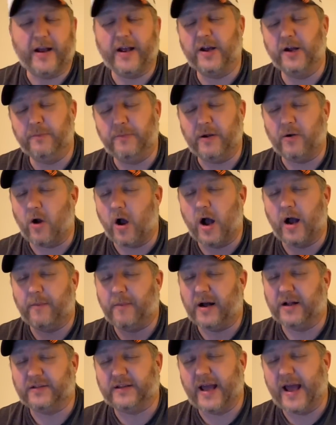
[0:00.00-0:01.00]
I could be wrong
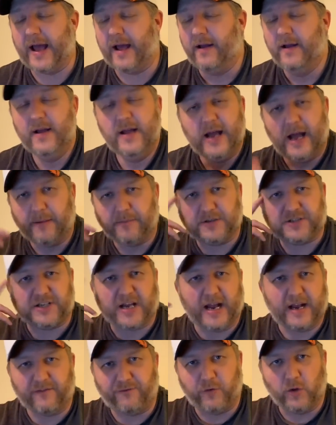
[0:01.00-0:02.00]
about that. I'm just
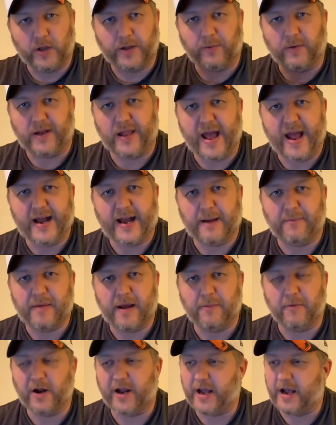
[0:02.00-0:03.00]
kind of fully relying on
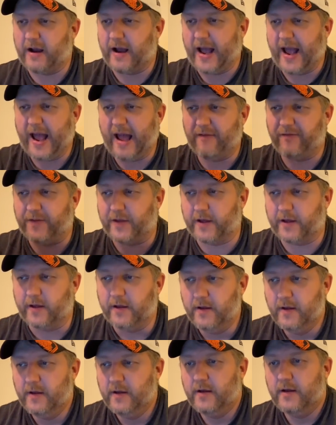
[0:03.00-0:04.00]
memory here. I have the
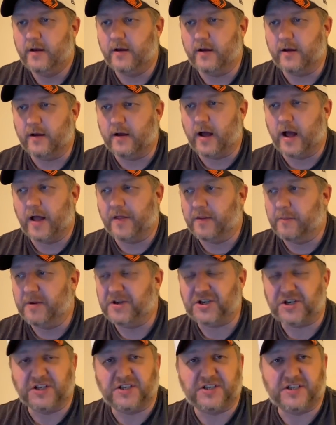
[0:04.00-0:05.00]

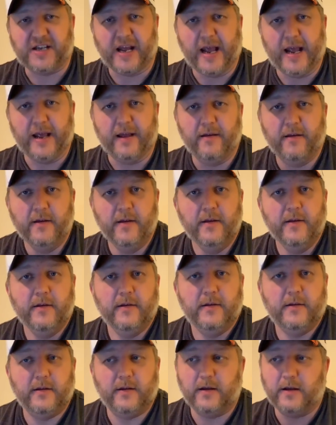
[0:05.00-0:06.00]
Michigan State
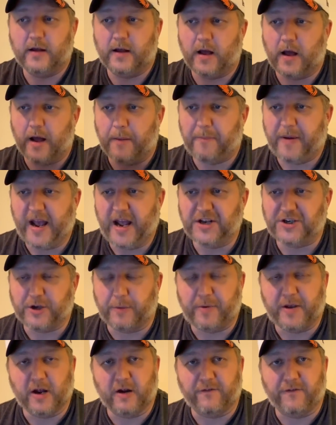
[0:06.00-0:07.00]
page
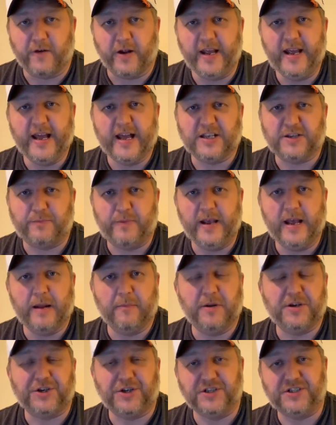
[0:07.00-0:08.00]
up here for
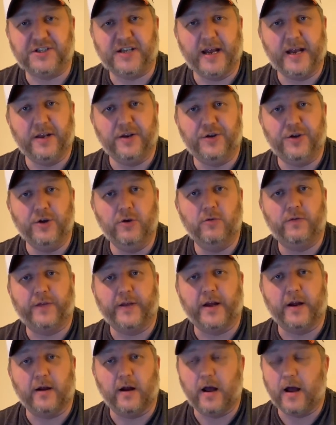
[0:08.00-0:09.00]
ESPN, Michigan State and Duke,
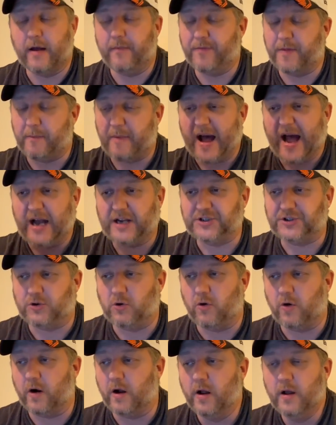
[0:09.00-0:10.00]
the box
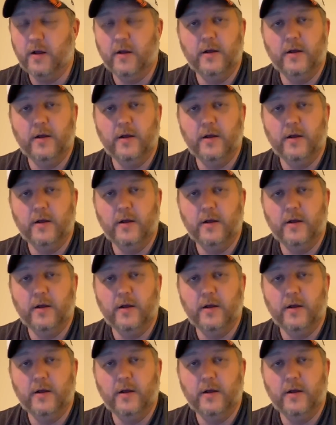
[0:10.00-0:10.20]
score.